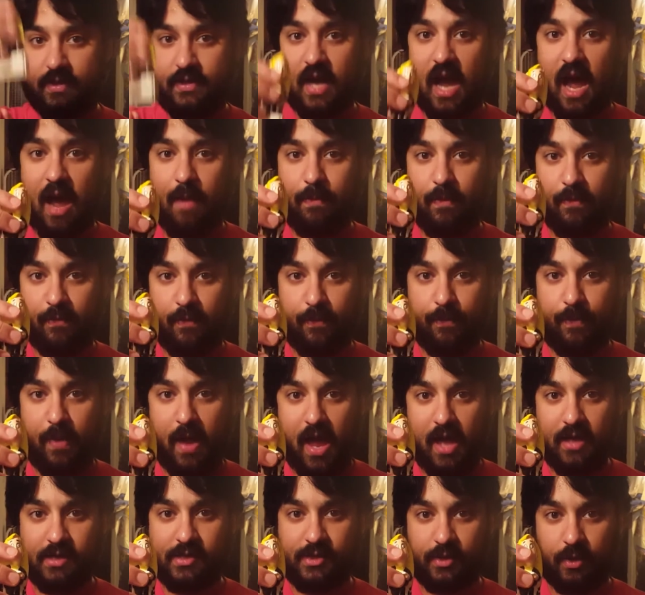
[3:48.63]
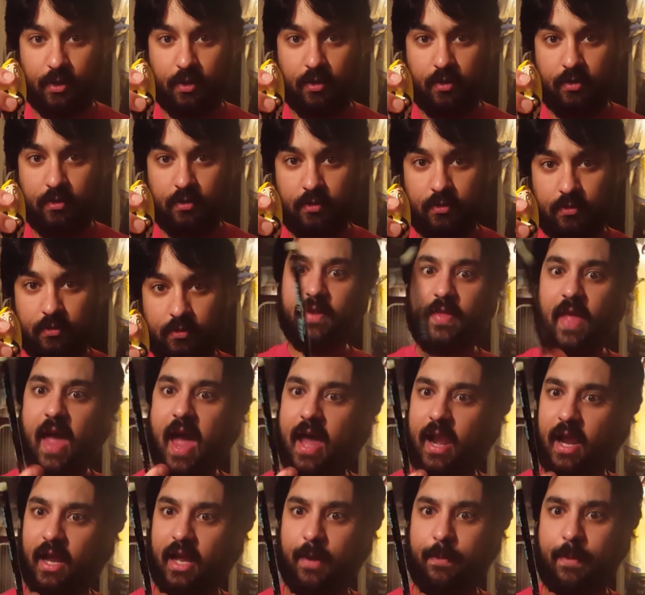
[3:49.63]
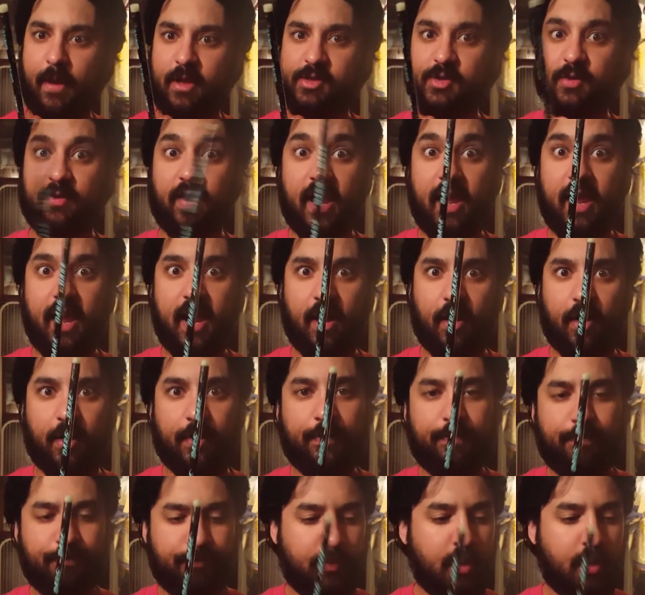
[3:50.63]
top of a pencil. Look at that! I got a pencil right here.